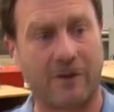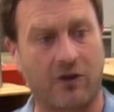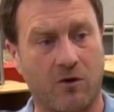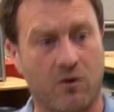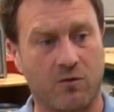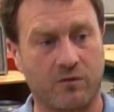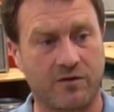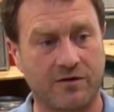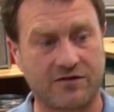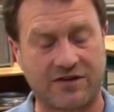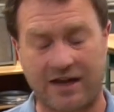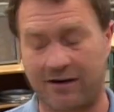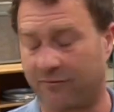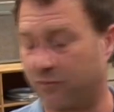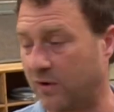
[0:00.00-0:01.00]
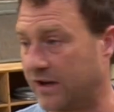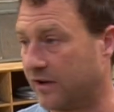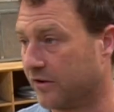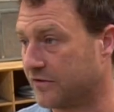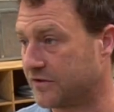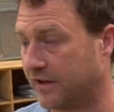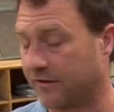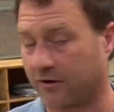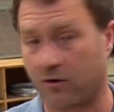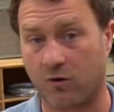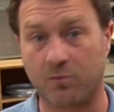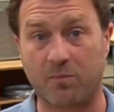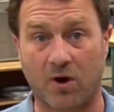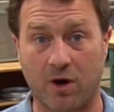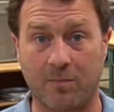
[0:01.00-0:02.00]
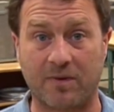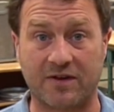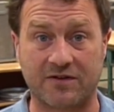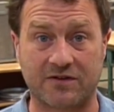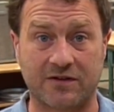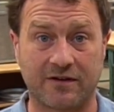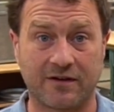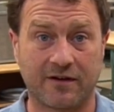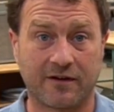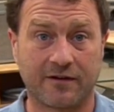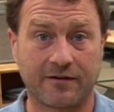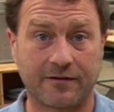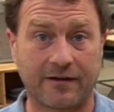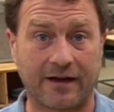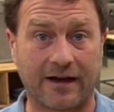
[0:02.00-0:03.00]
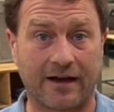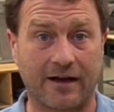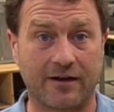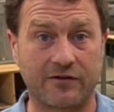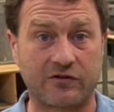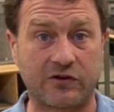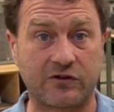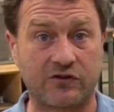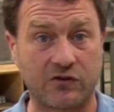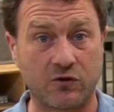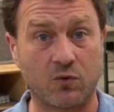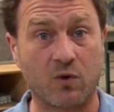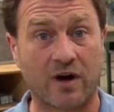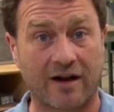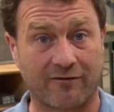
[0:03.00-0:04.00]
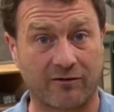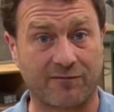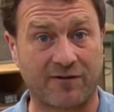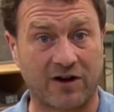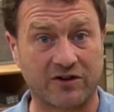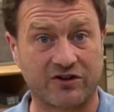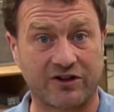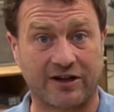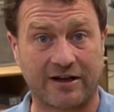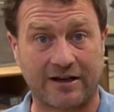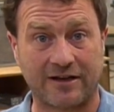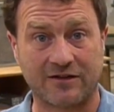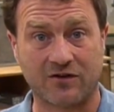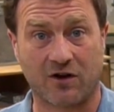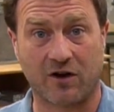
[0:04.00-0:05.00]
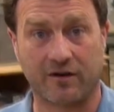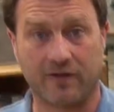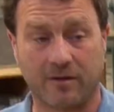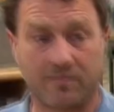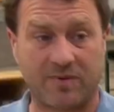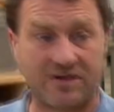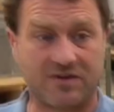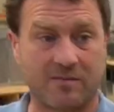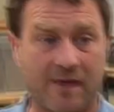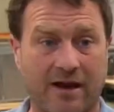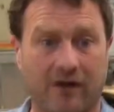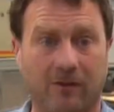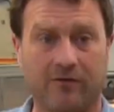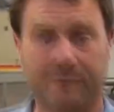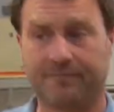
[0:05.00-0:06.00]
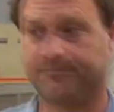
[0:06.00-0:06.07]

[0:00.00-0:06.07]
their own set of wheels and their own purpose to do whatever function it is on a piece of metal.